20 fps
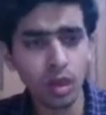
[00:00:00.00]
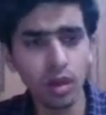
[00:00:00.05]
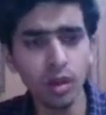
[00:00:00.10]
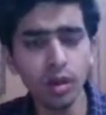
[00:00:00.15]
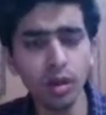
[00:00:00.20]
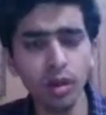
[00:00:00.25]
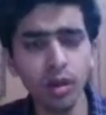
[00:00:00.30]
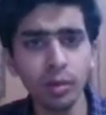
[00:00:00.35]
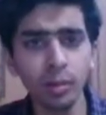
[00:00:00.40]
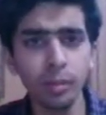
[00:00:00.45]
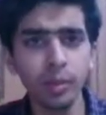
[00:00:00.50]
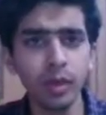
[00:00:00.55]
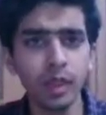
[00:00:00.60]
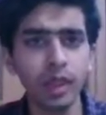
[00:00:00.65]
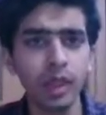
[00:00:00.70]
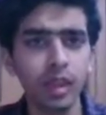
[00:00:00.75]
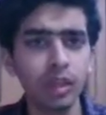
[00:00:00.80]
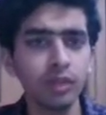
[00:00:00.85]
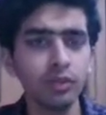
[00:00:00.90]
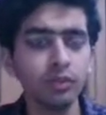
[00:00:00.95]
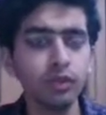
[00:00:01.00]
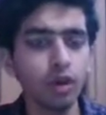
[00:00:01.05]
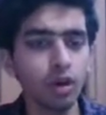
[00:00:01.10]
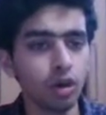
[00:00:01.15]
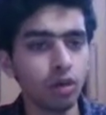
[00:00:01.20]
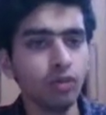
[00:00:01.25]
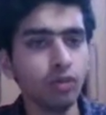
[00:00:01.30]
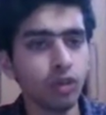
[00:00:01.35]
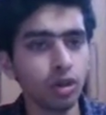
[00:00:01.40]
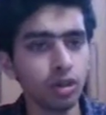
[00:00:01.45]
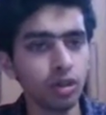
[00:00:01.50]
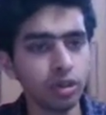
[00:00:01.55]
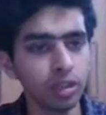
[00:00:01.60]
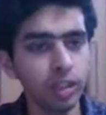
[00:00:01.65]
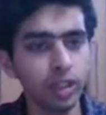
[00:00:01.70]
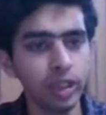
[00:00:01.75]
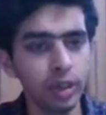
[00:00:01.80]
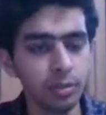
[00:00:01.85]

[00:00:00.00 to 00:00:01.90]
uh, making for, for the